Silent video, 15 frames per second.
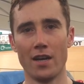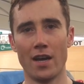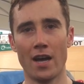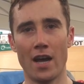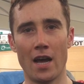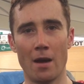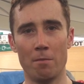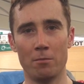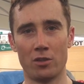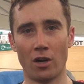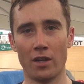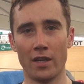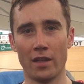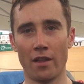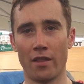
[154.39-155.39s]
Um,
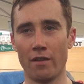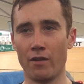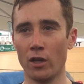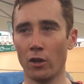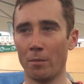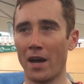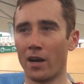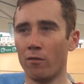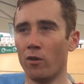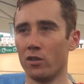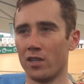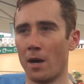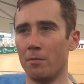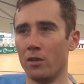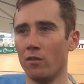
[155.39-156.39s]
certainly, if you look back at
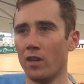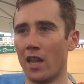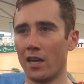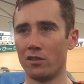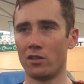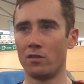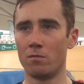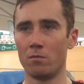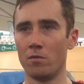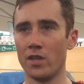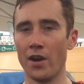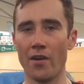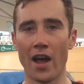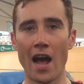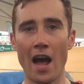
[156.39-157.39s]
what's happened over the last
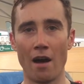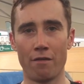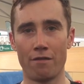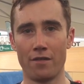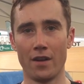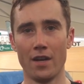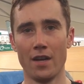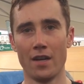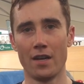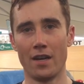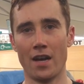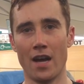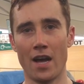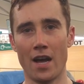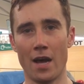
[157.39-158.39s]
year and a
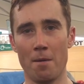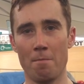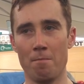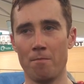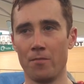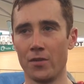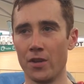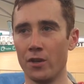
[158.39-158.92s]
half, um,